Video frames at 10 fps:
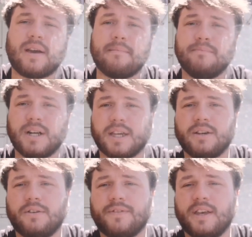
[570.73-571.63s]
get
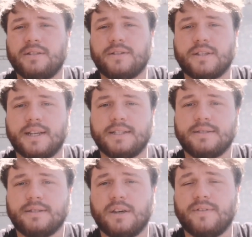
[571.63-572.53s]
money off your insulin
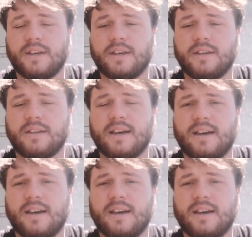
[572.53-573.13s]
over here,